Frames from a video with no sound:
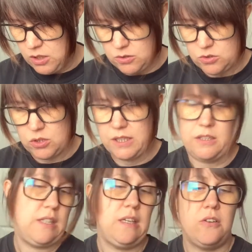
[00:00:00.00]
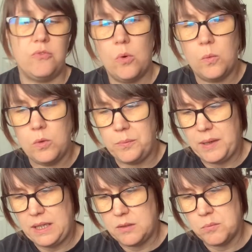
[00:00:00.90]
I was trying to think of what would
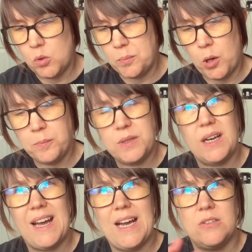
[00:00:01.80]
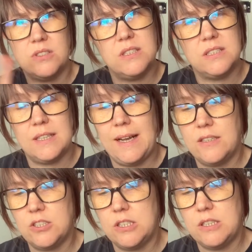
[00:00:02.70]
be the more popular out of the
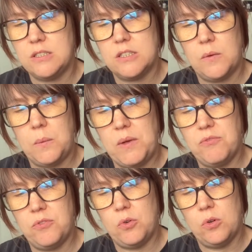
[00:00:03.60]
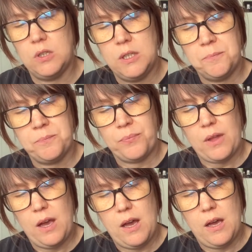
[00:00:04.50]
selection, and so I went for
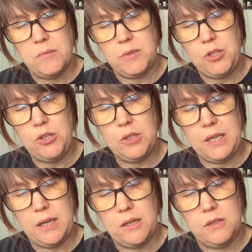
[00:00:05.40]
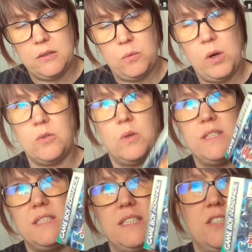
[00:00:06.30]
Yu-Gi-Oh!
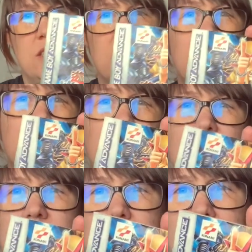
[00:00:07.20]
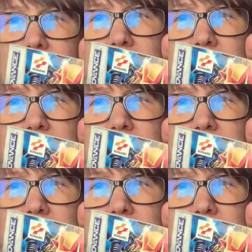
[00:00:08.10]
Worldwide Edition. So